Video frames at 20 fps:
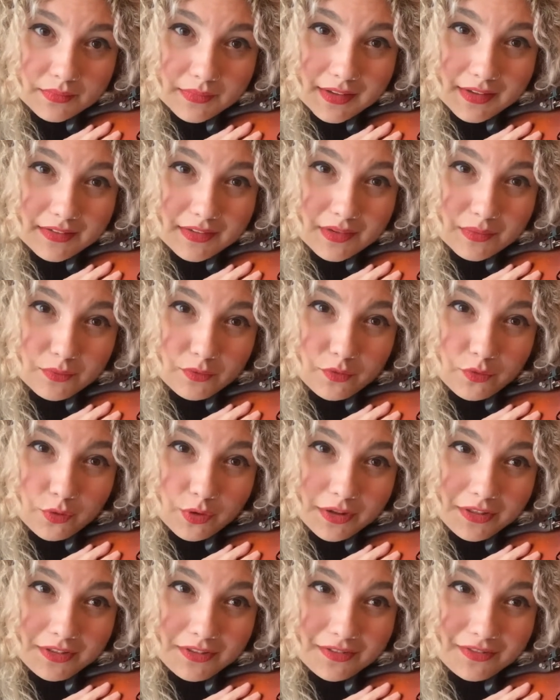Some fourth
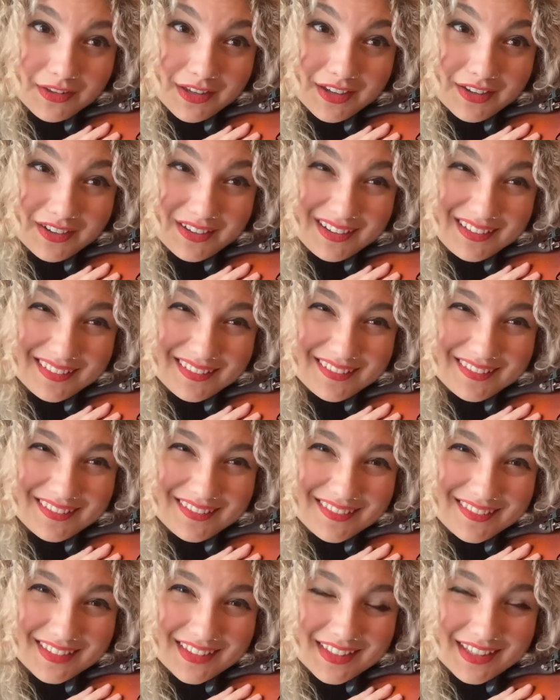finger,
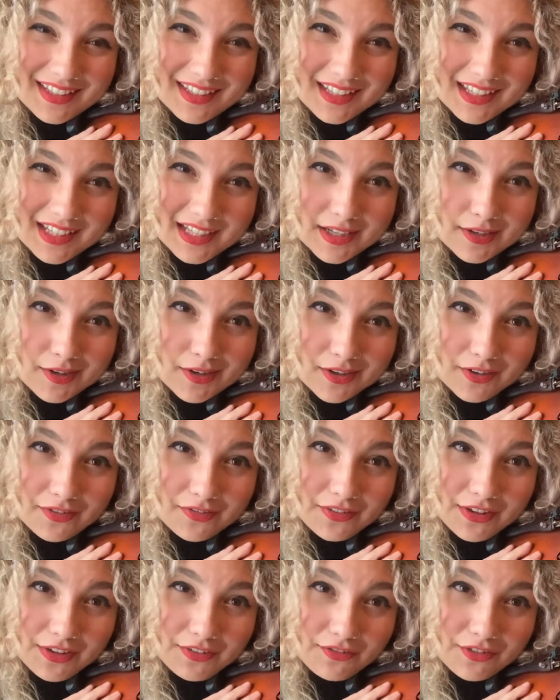our
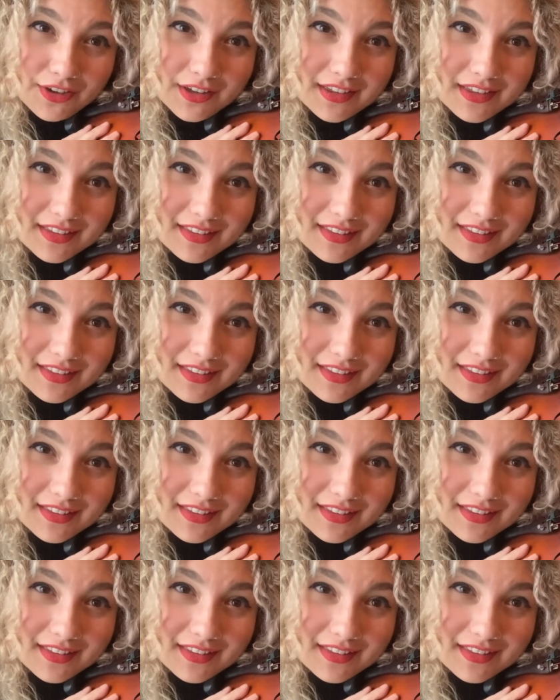favorite.